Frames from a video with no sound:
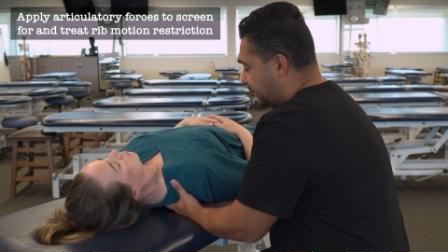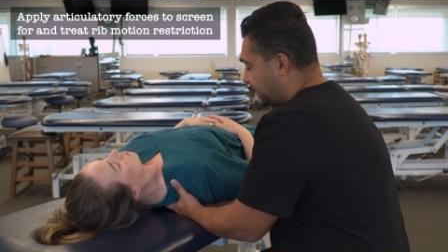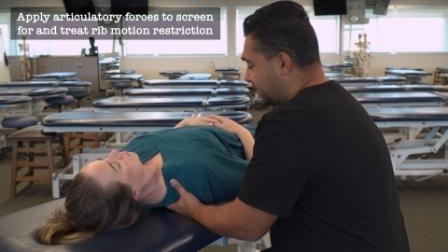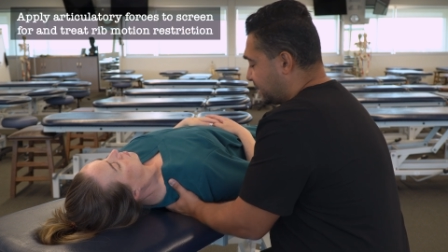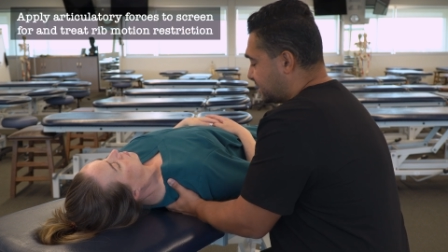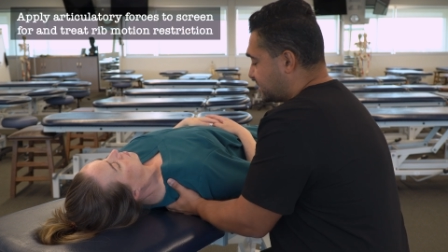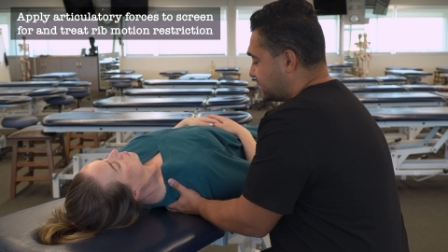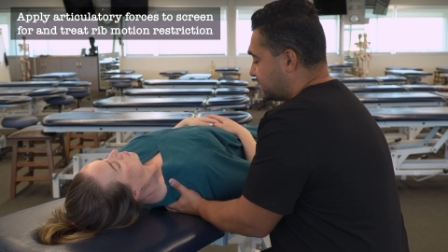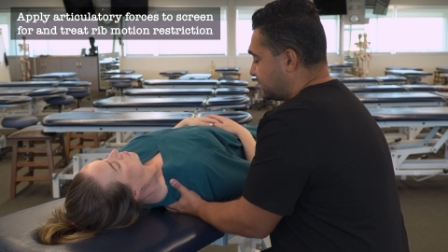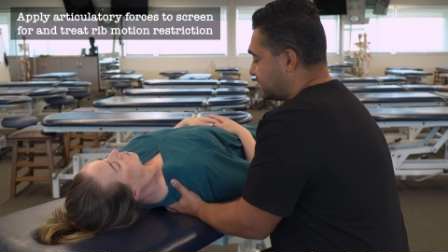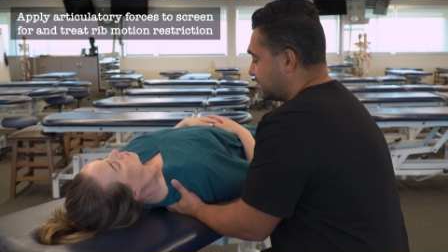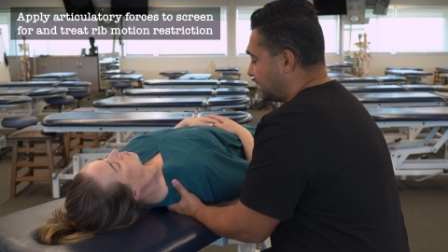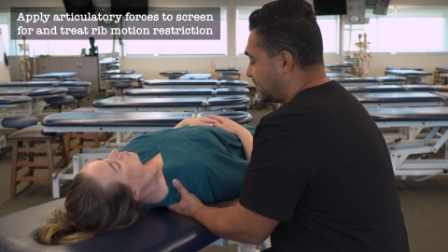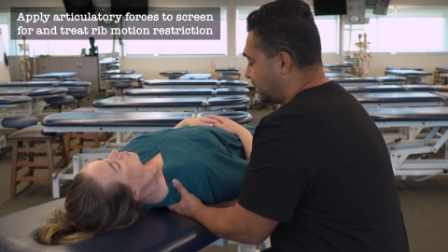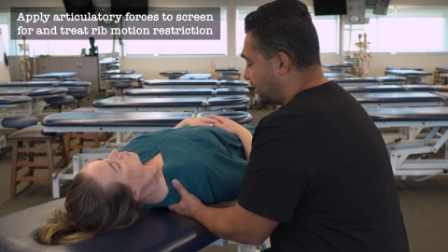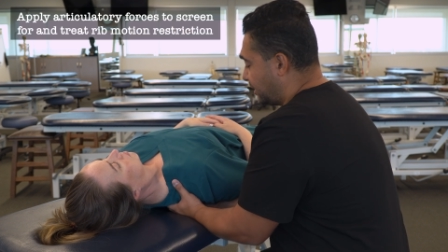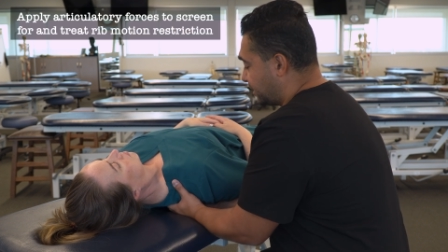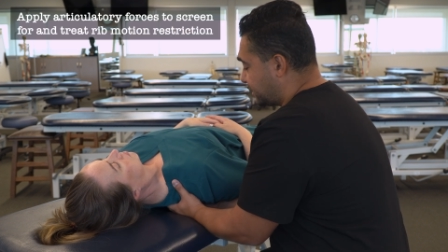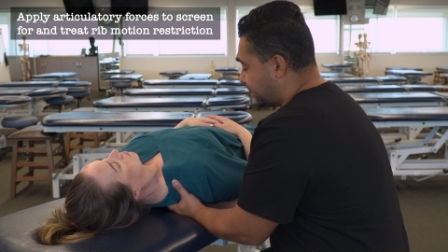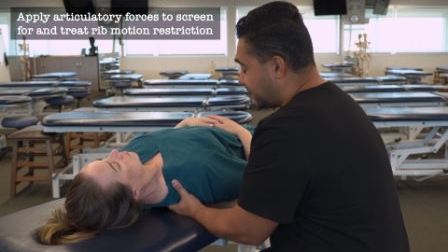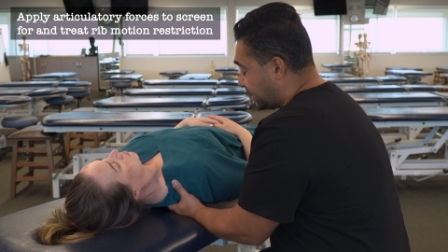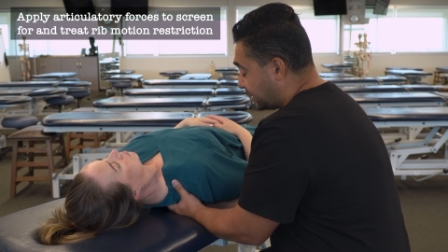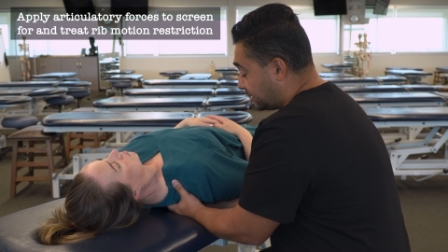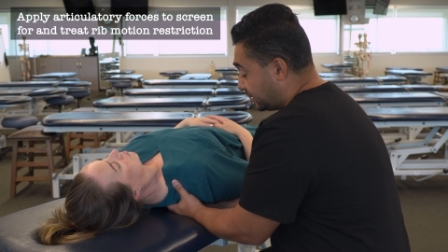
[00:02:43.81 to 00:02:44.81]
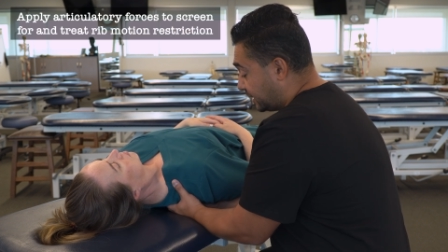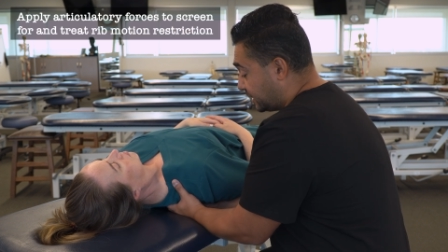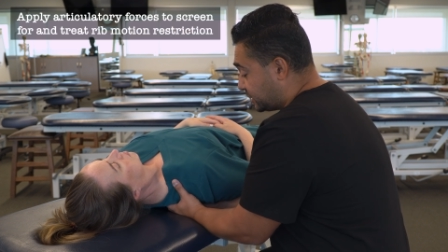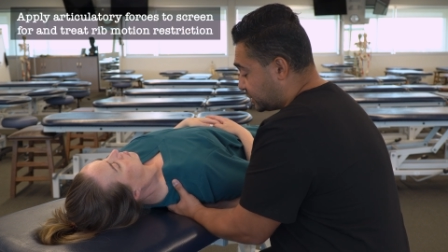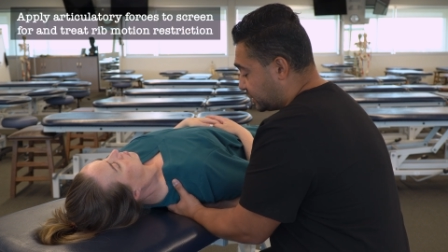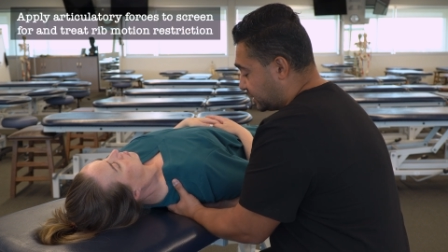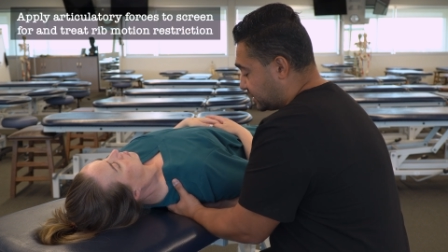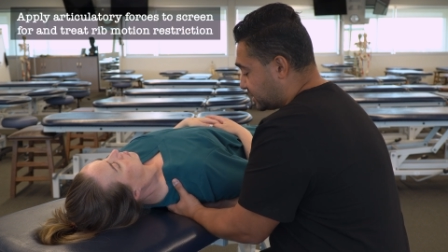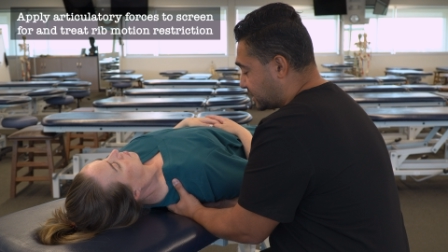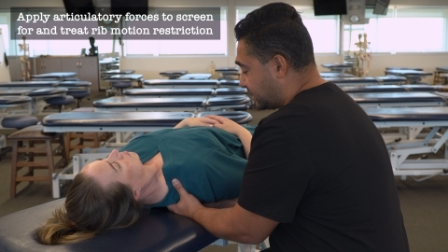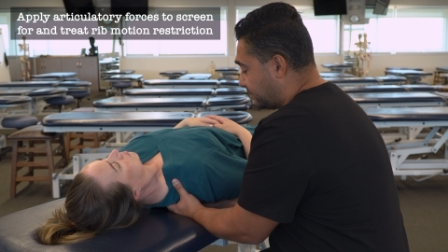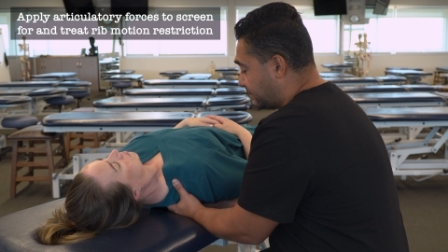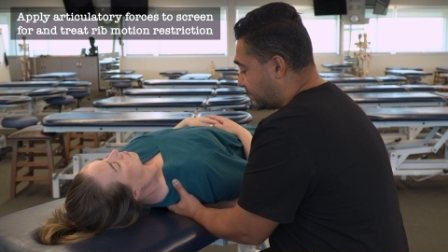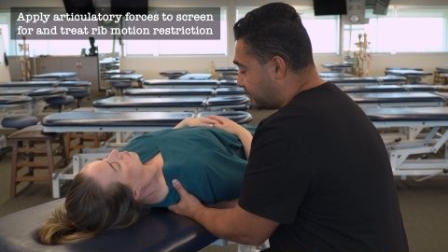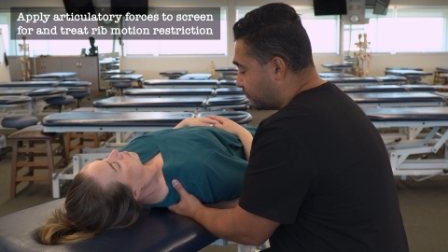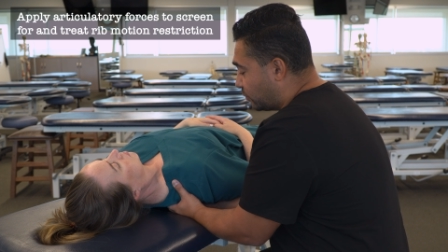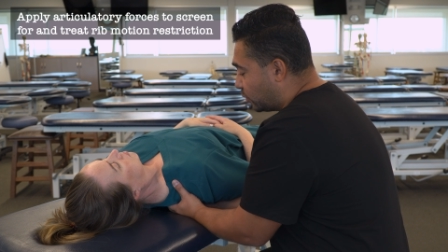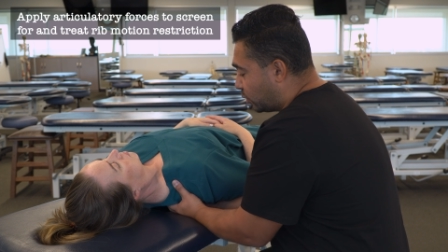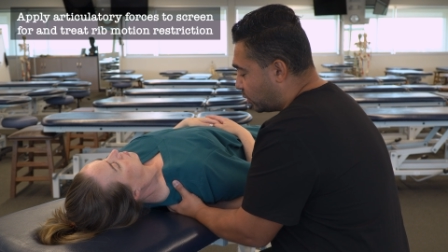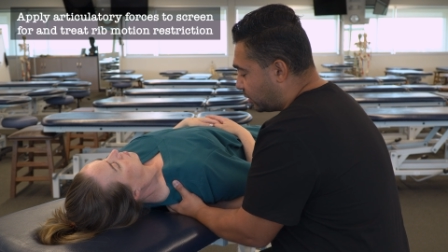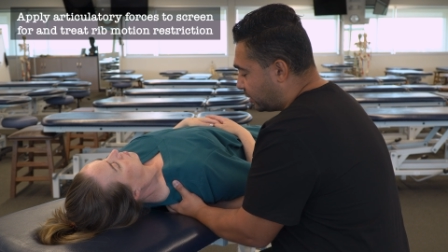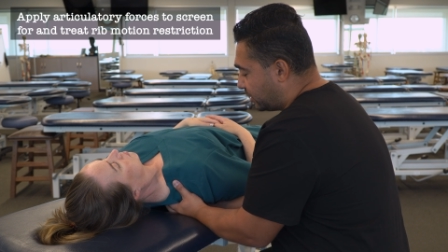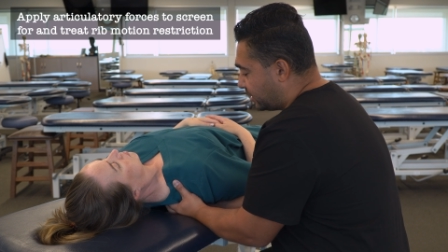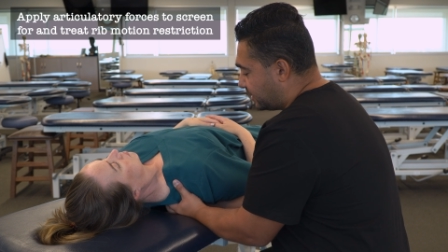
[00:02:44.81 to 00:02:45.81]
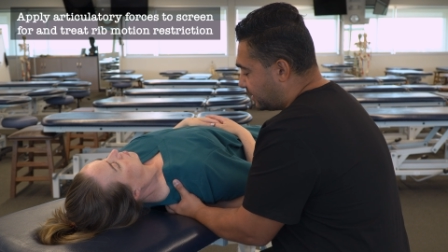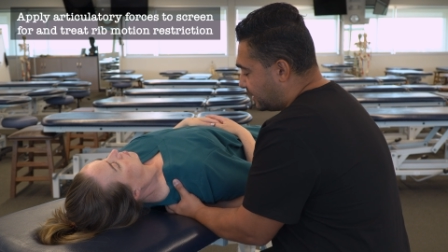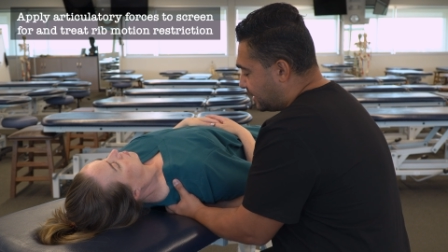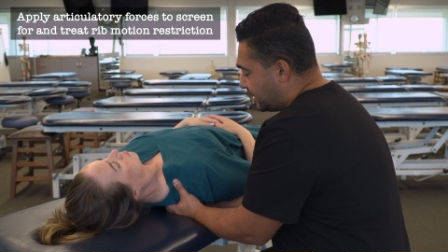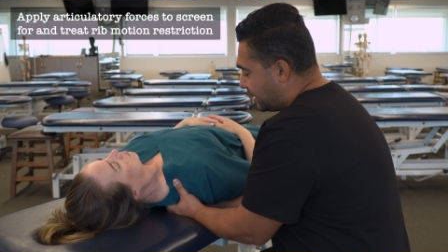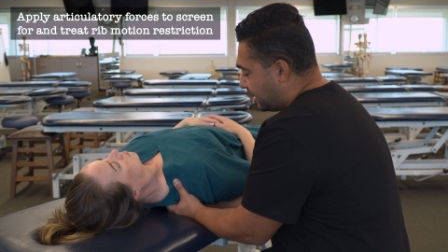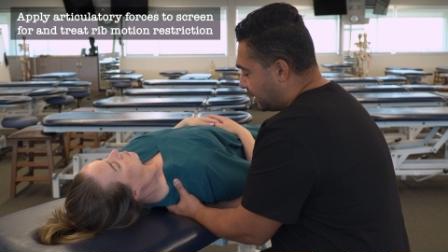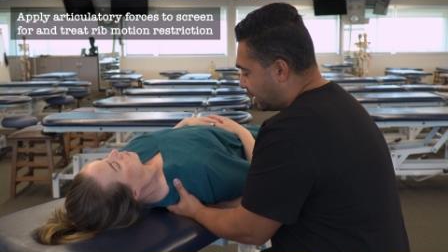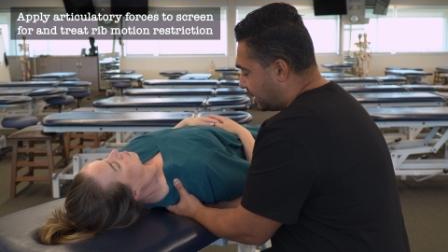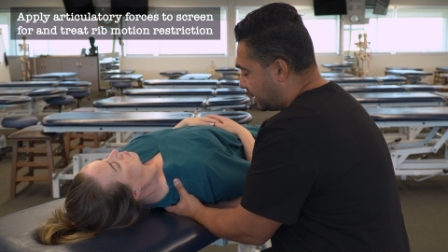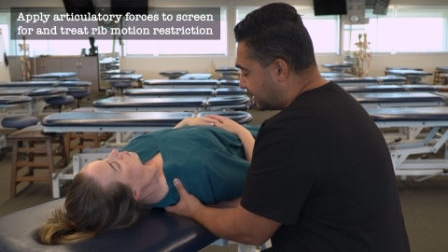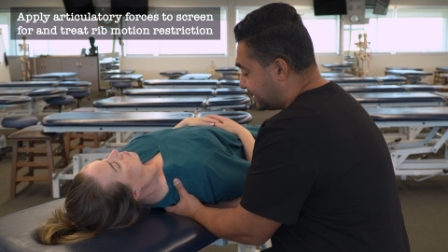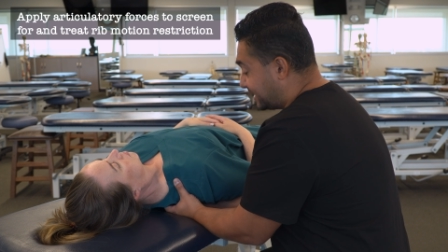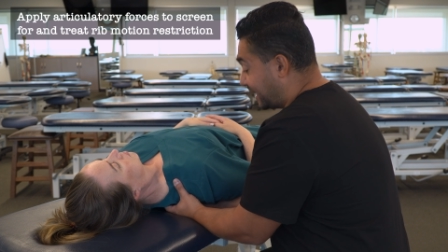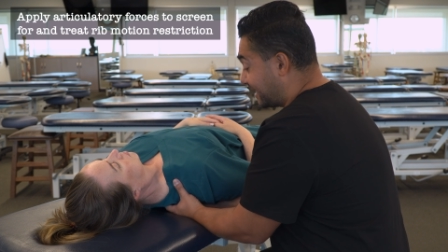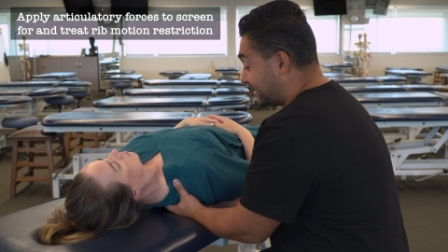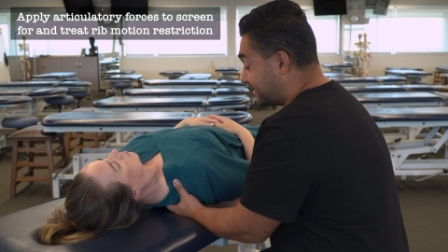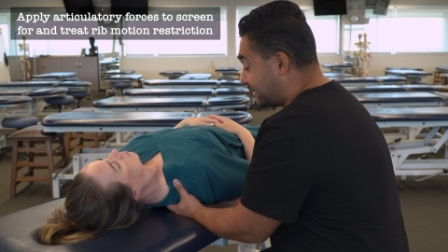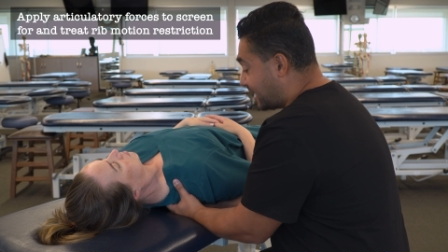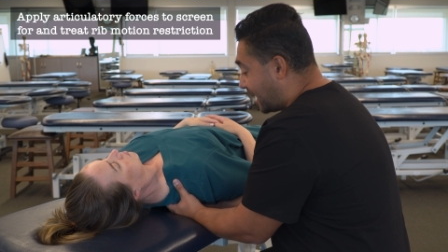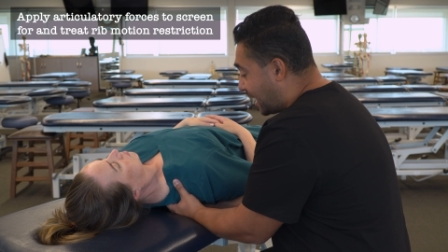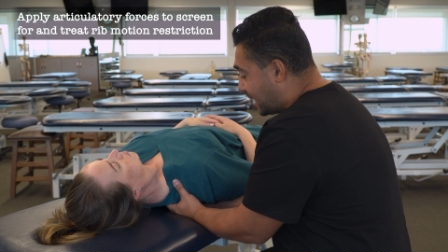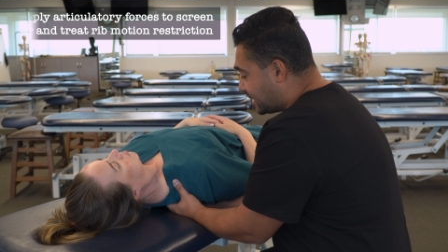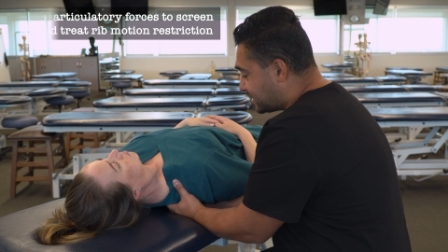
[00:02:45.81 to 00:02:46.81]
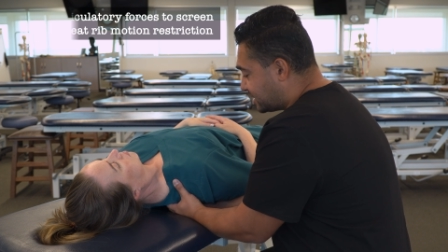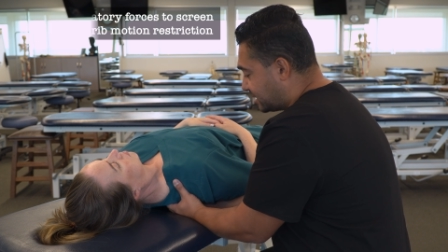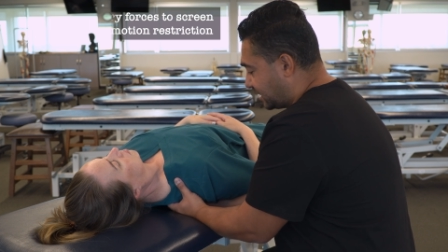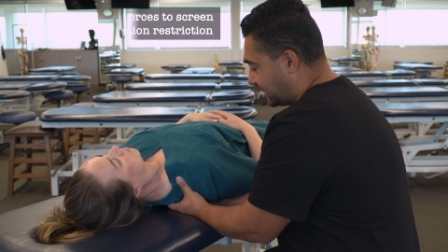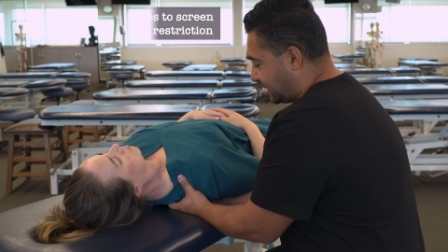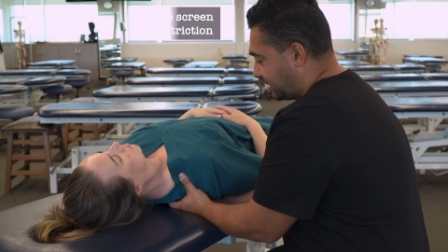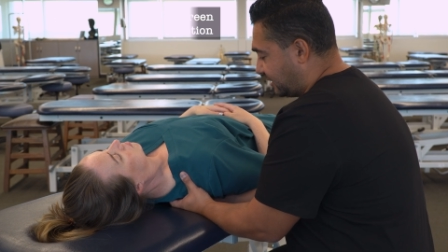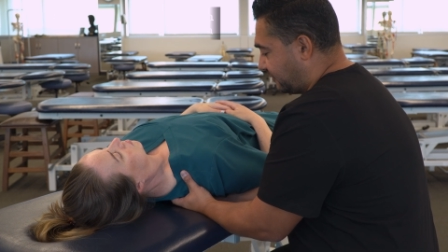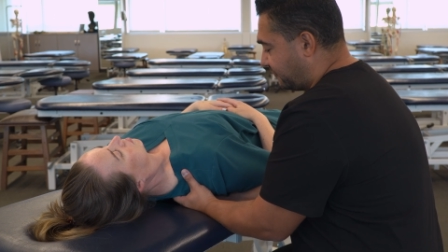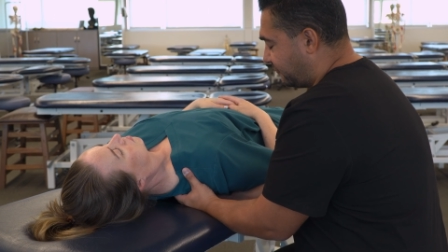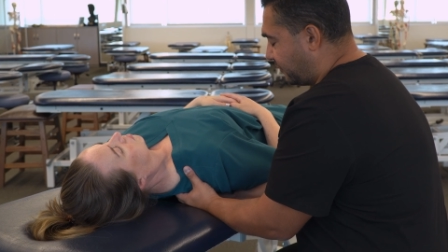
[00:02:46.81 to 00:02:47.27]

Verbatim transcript: this articulation is going to be more diagnostic in